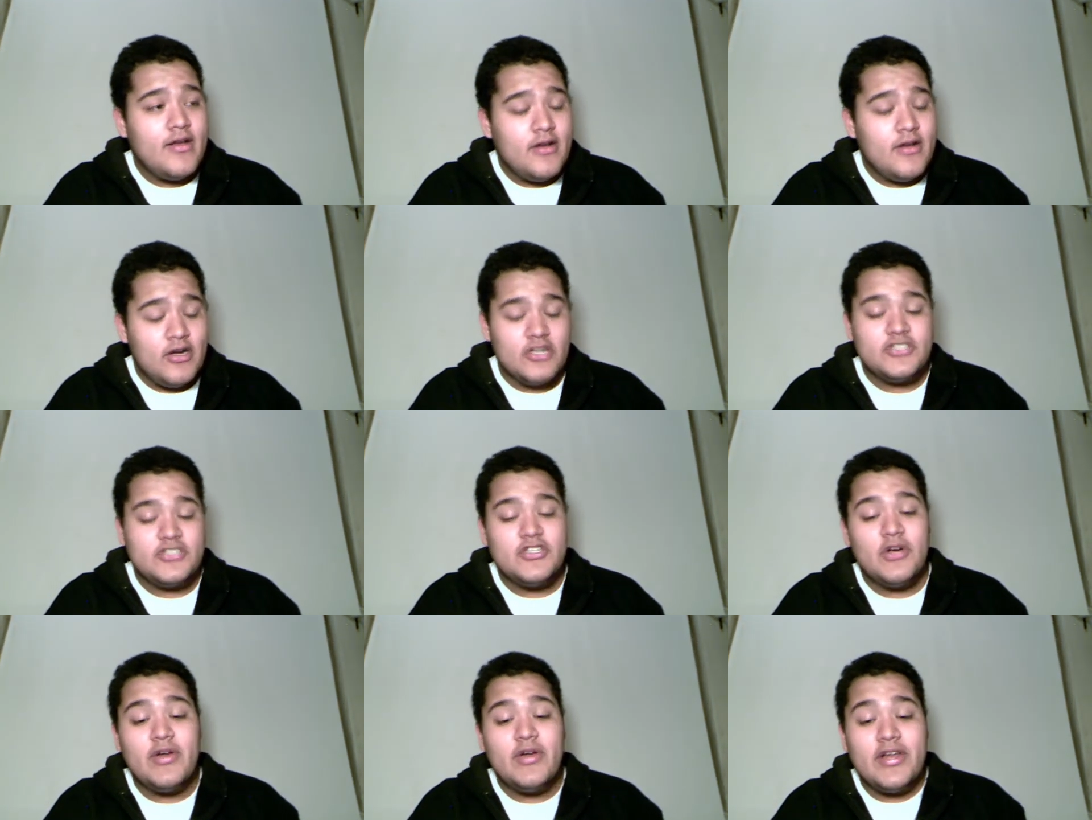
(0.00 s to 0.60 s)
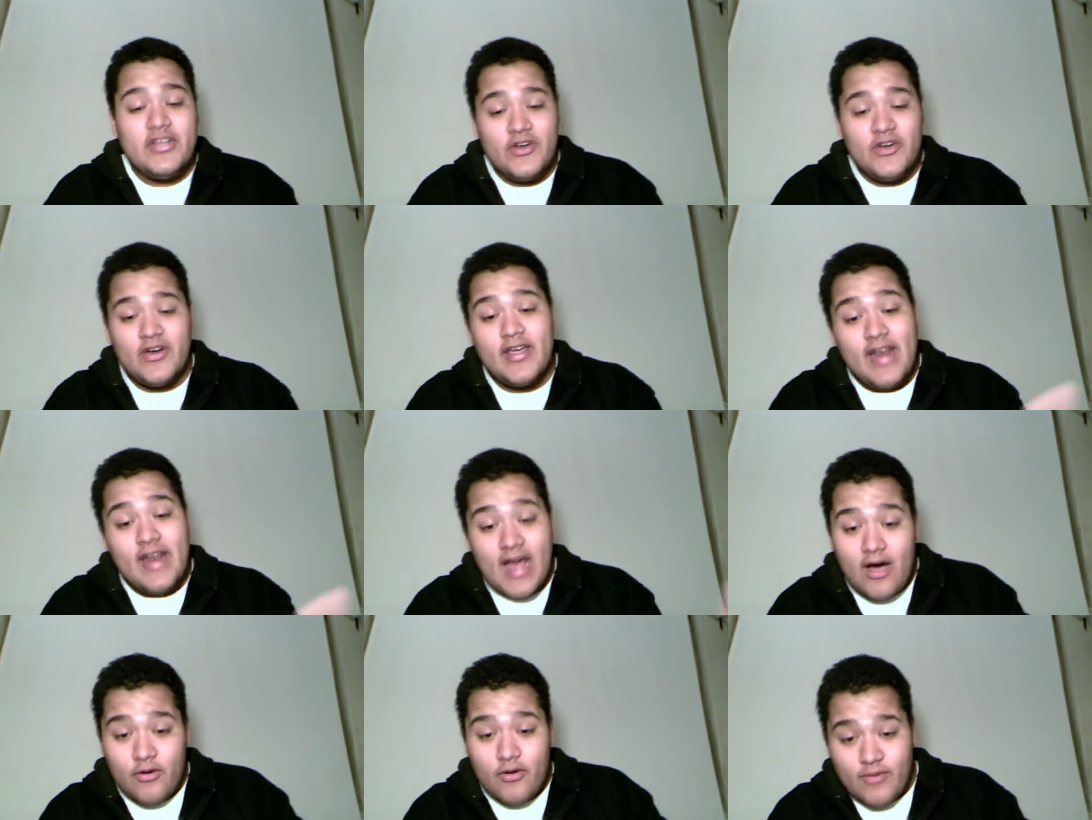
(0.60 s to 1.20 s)
or Sony took it
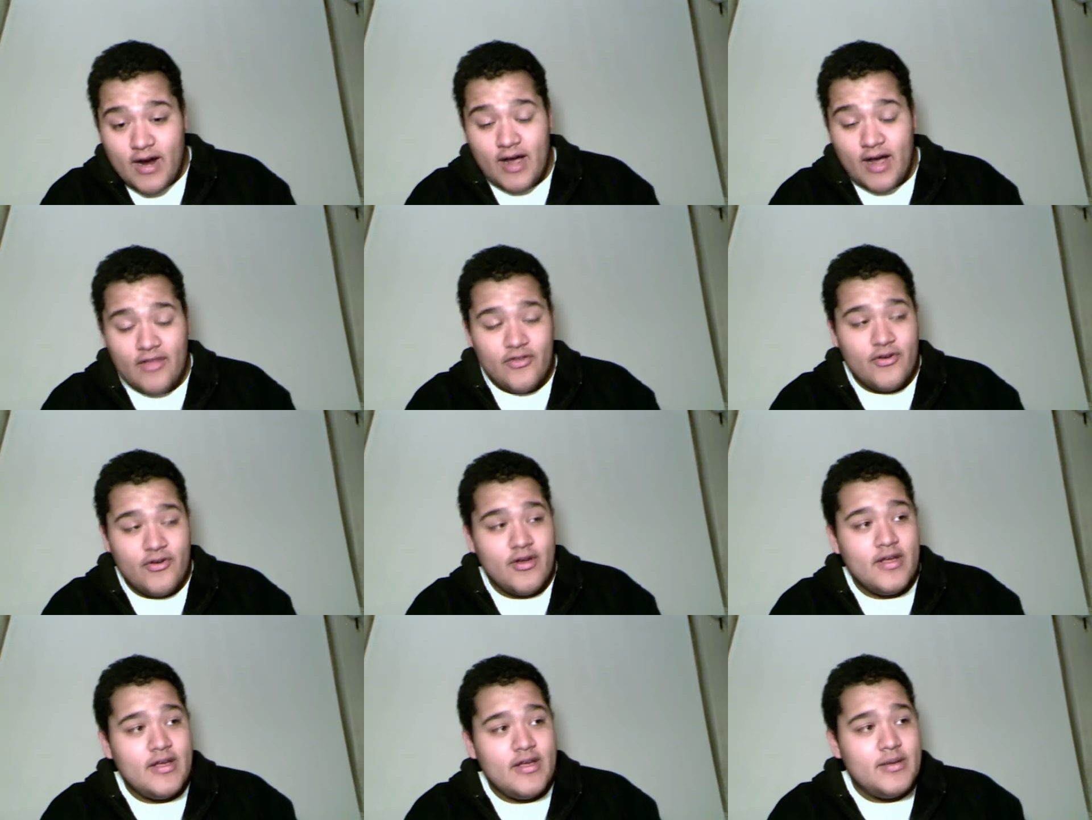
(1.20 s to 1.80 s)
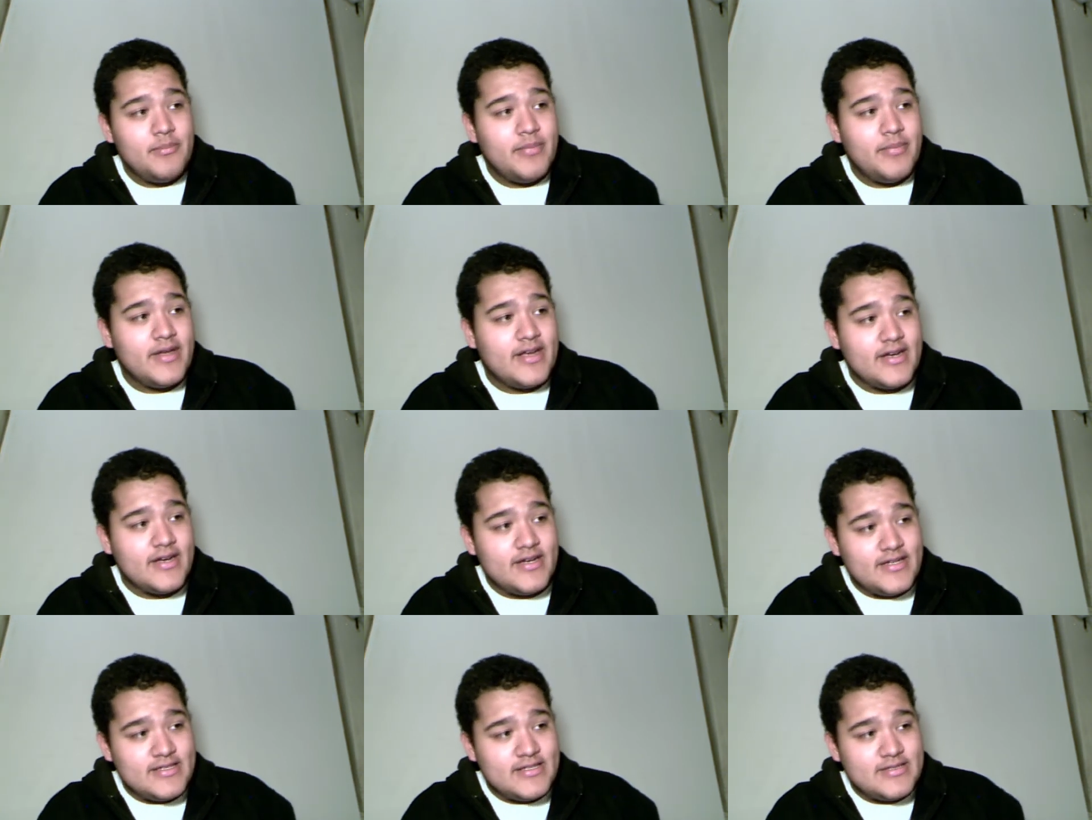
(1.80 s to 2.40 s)
out rather,
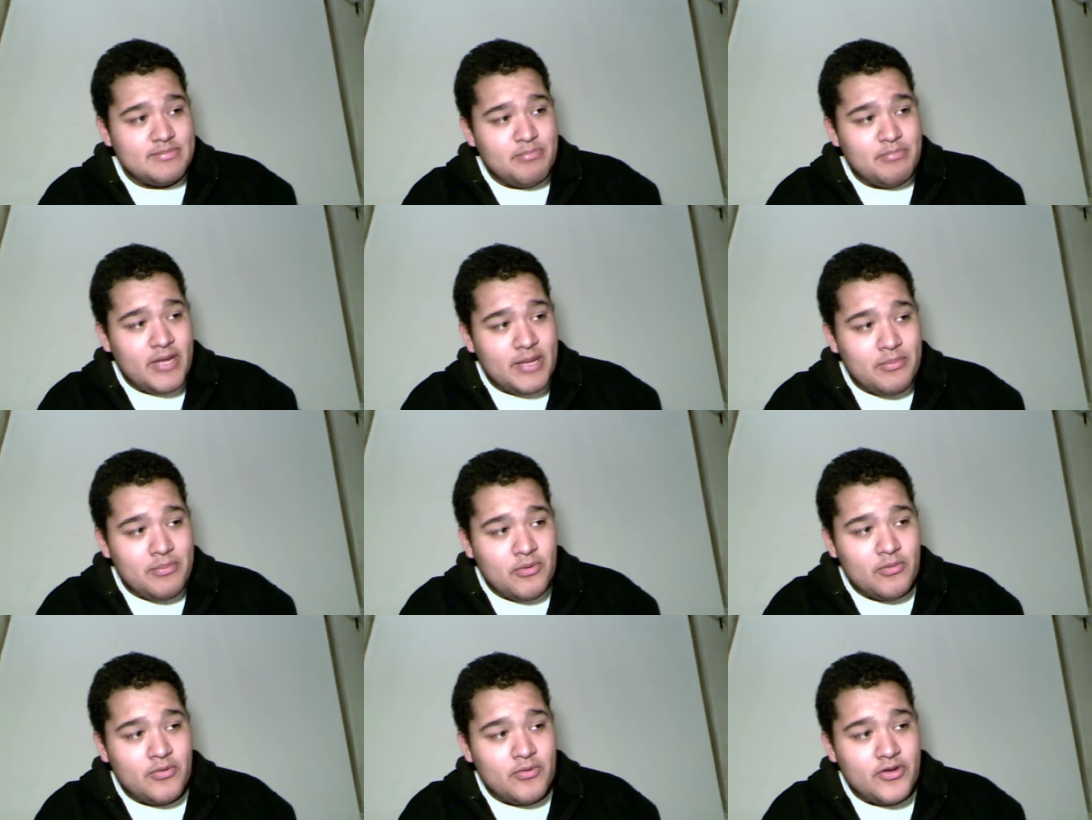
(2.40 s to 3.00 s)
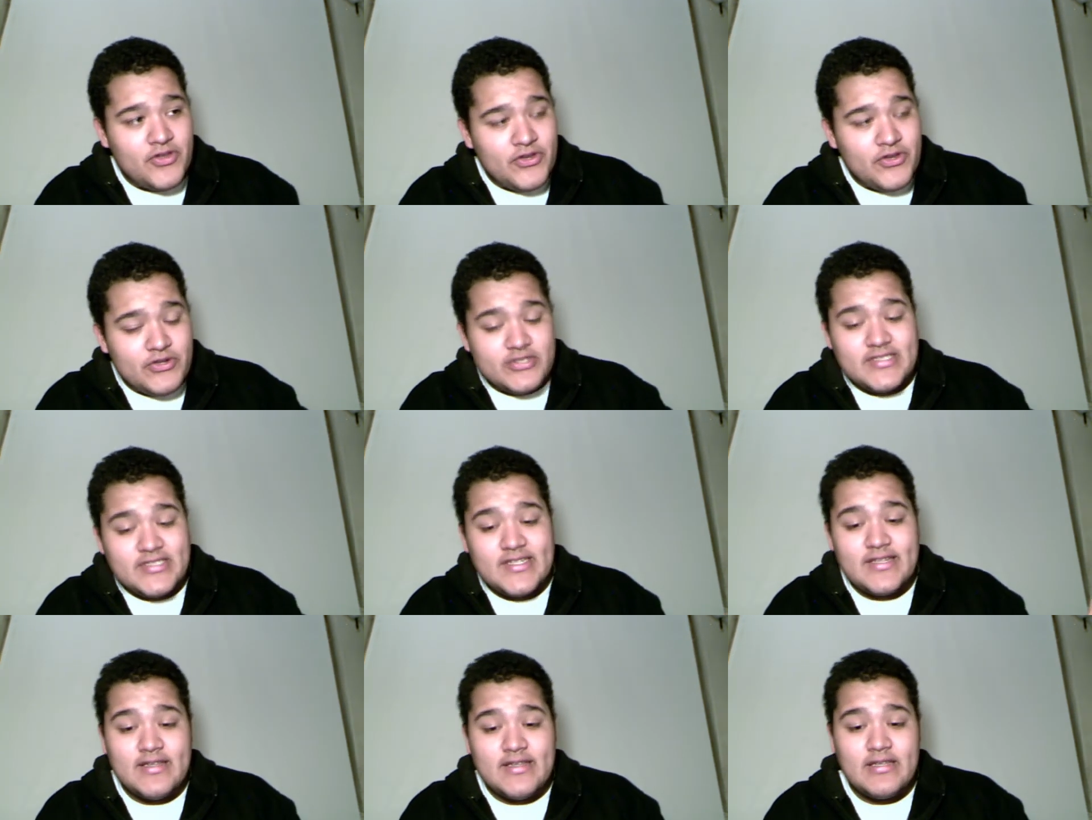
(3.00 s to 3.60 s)
because people were
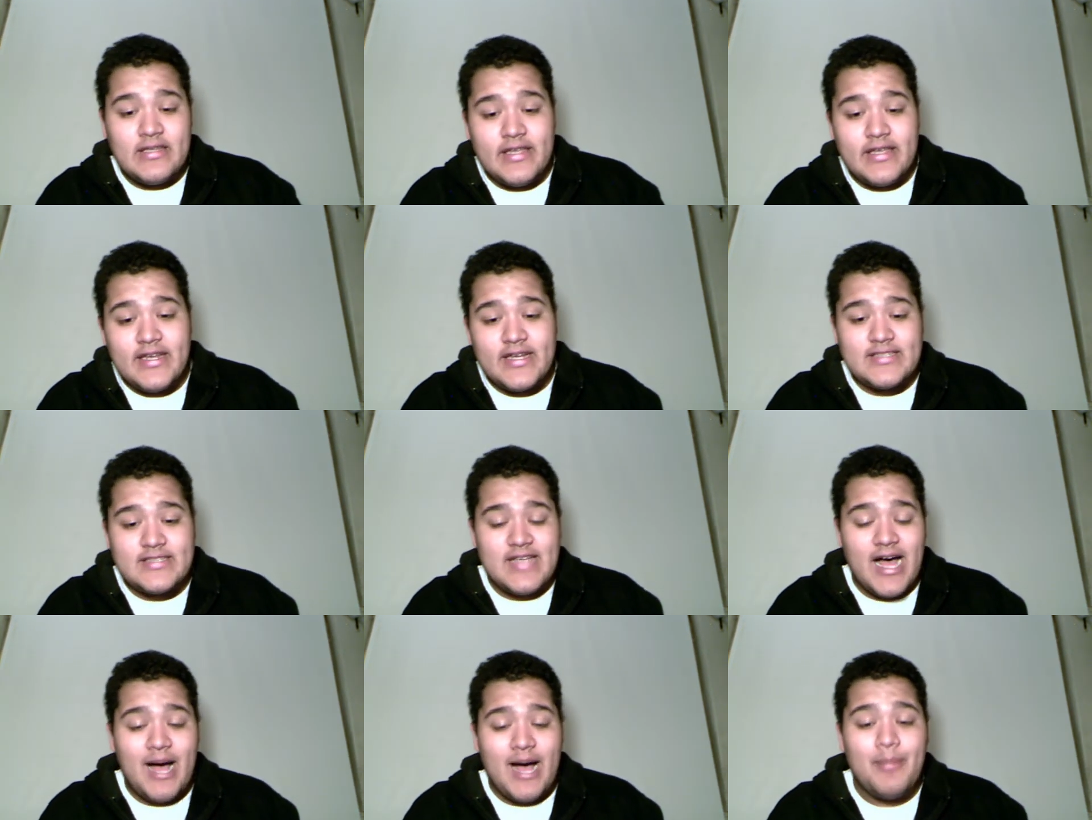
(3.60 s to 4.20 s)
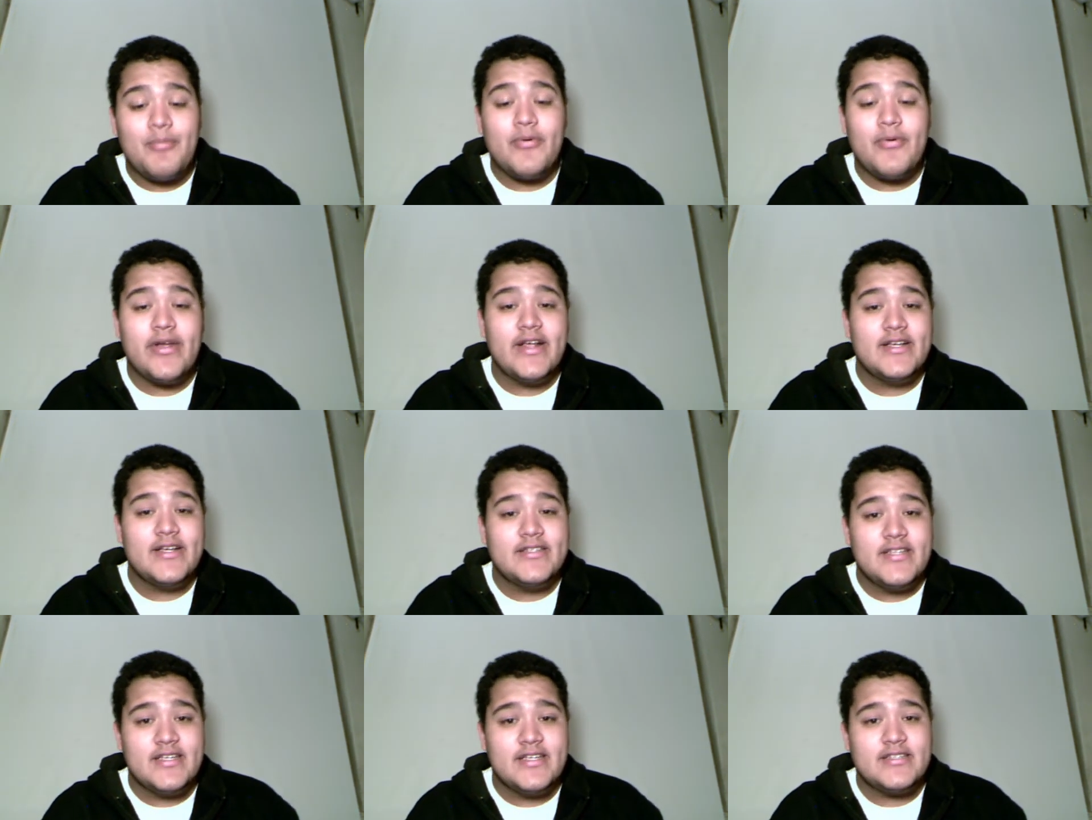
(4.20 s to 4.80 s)
using the Linux
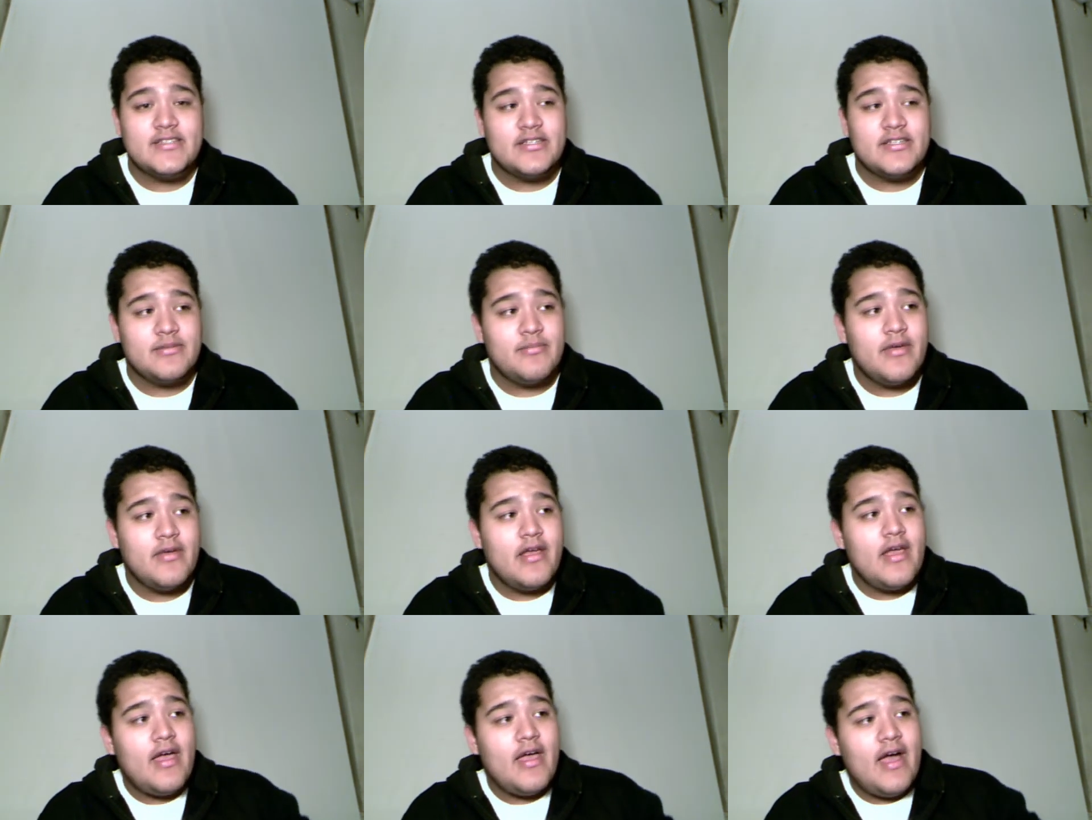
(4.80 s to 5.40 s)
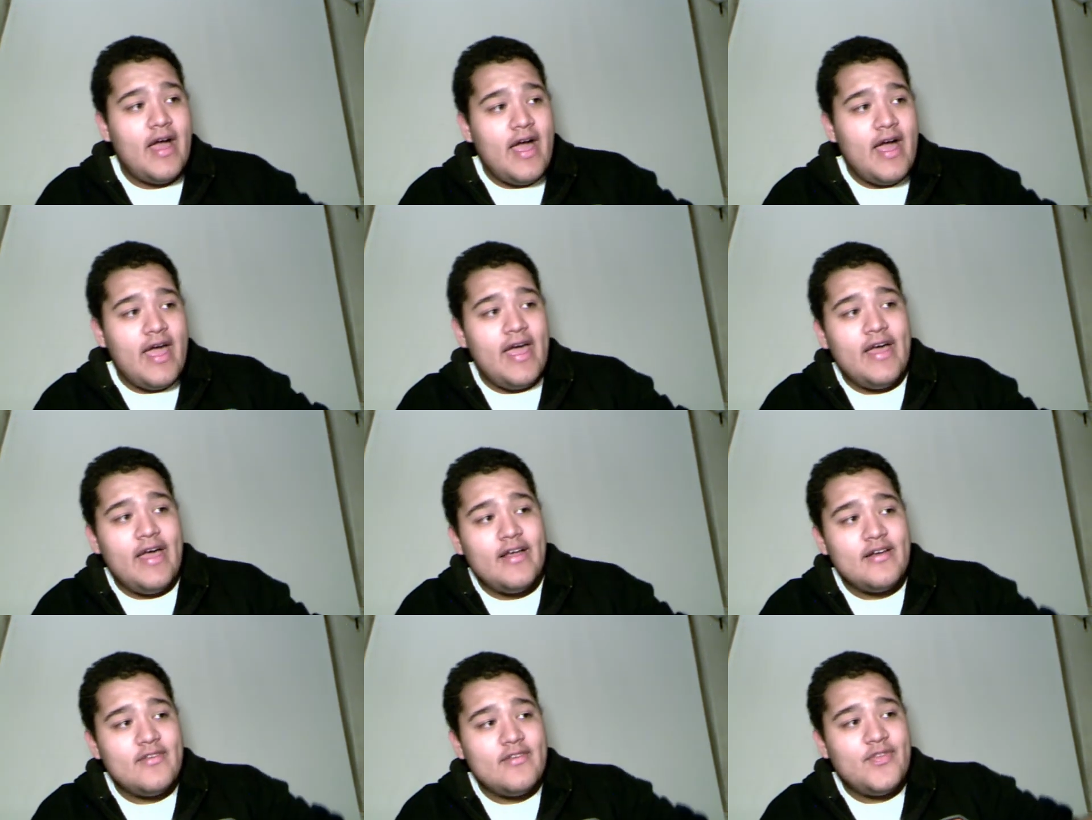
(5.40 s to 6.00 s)
operating system
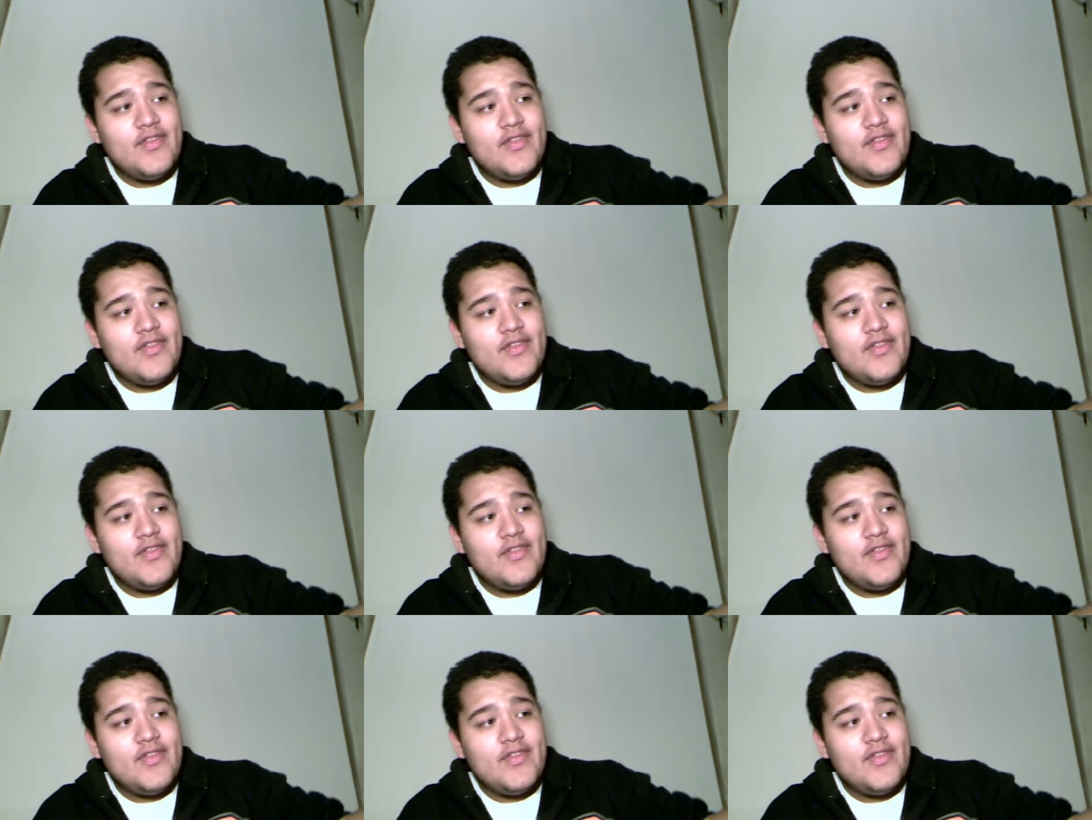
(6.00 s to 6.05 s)
and